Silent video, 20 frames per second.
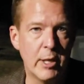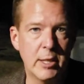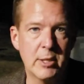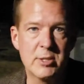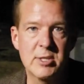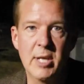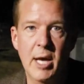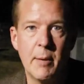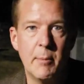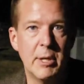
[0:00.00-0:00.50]

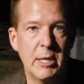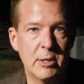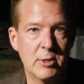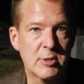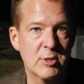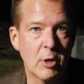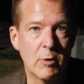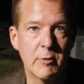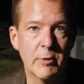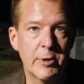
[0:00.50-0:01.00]
It's, I mean,
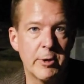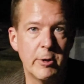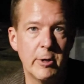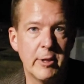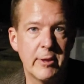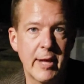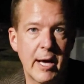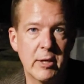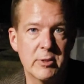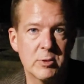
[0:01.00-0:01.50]
it's over
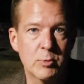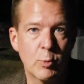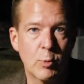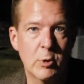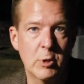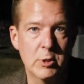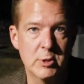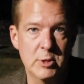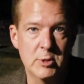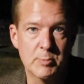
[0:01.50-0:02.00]
30,000
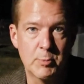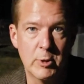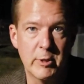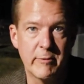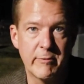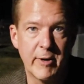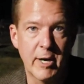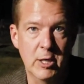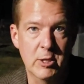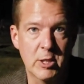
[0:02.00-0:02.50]
words. It's pretty
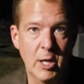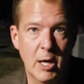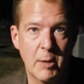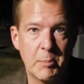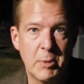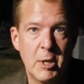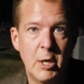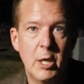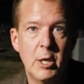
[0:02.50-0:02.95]
fucked up.